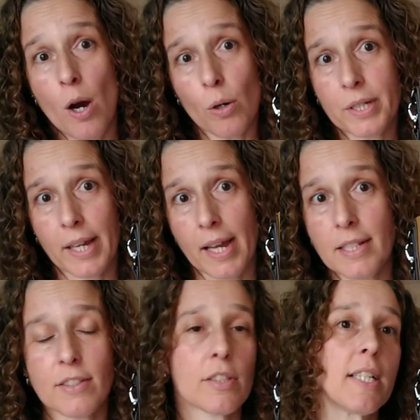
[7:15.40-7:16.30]

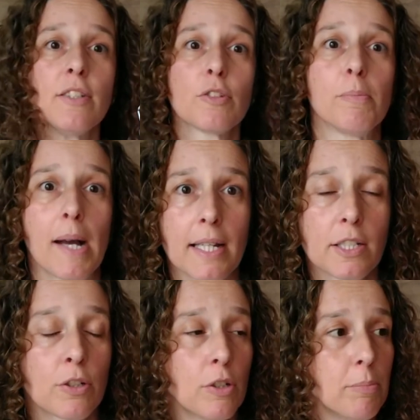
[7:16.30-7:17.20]
Okay, it's again
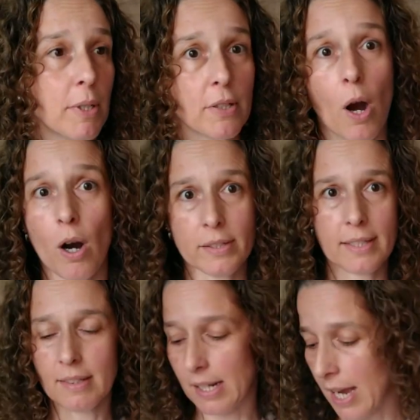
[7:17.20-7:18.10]
tobacco, but
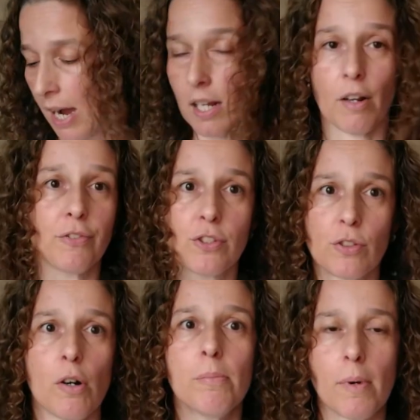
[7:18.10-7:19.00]
honestly, I love
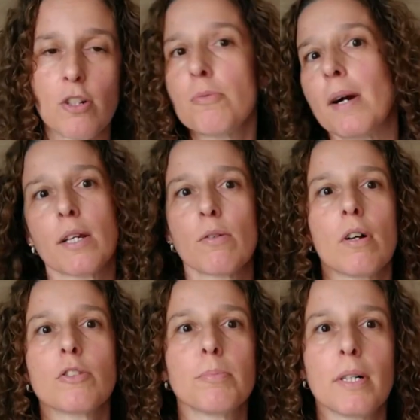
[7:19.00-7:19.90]
so much my
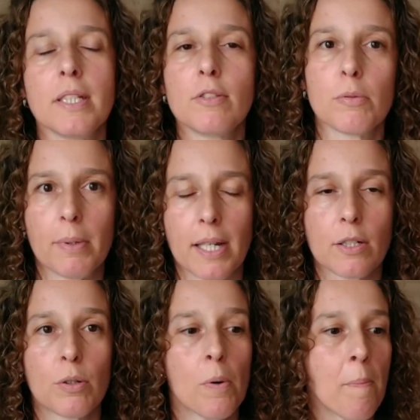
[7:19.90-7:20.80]
crossbody
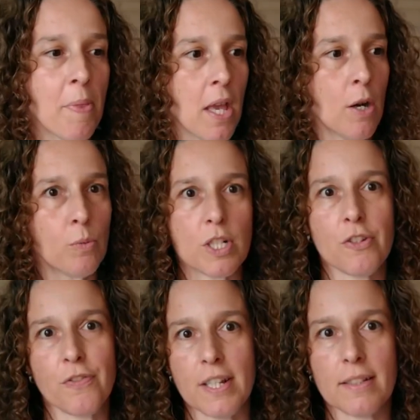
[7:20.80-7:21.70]
tobacco,
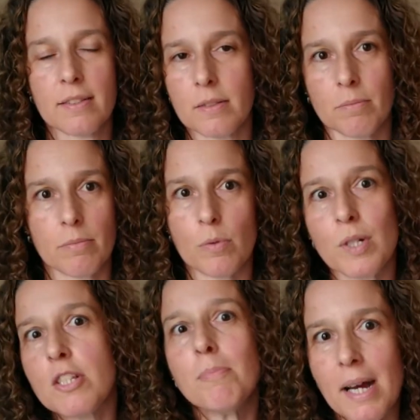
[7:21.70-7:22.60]

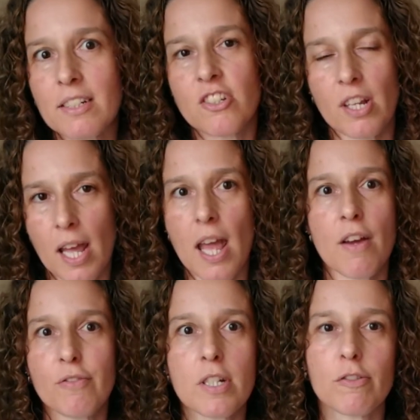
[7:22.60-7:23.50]
which match
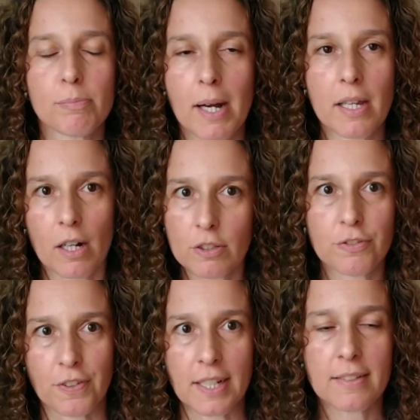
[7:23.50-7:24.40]
every of my
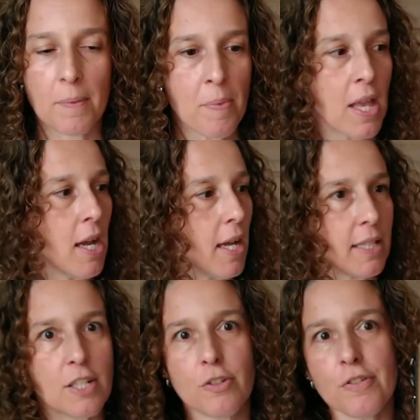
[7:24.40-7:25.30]
outfit.
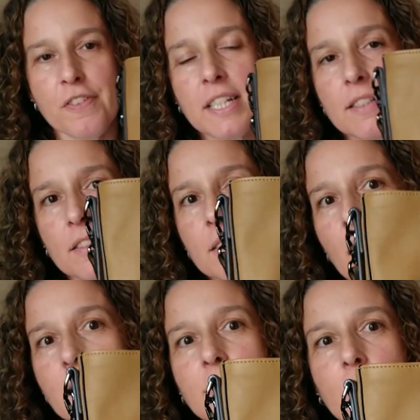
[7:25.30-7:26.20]
And I do think it's a
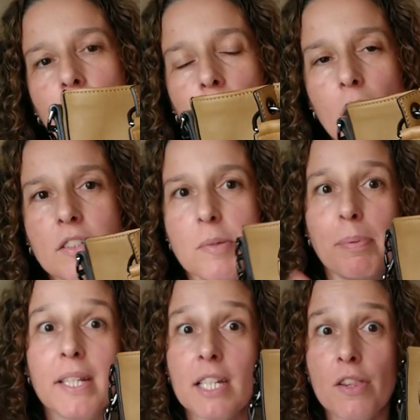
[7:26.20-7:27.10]
nice color.
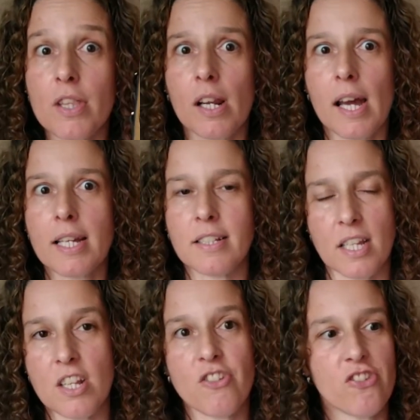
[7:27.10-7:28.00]
Depending on the
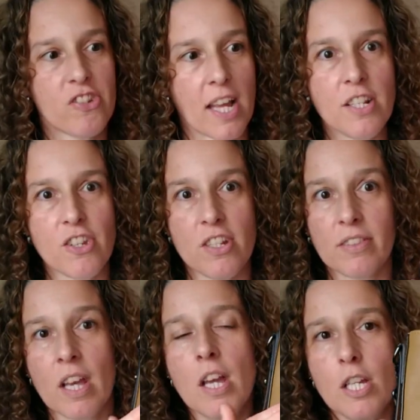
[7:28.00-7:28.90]
light, it
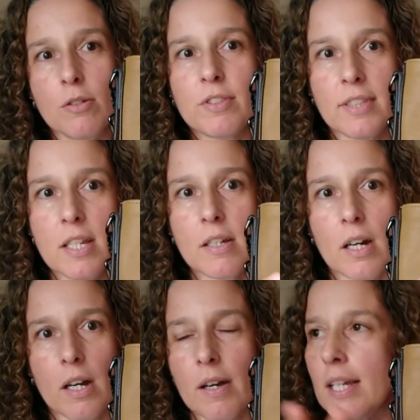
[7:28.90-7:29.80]
changes. You see,
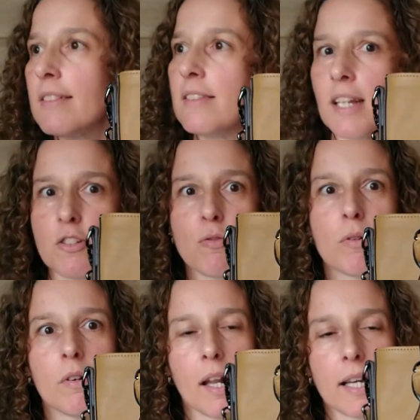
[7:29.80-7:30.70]
it's
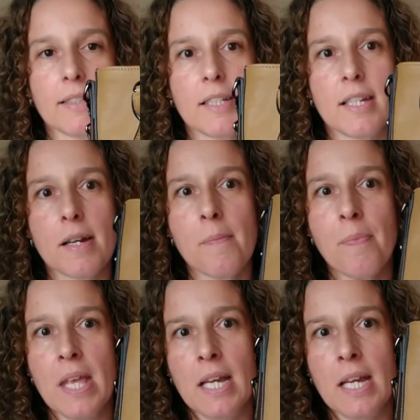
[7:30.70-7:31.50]
natural light here.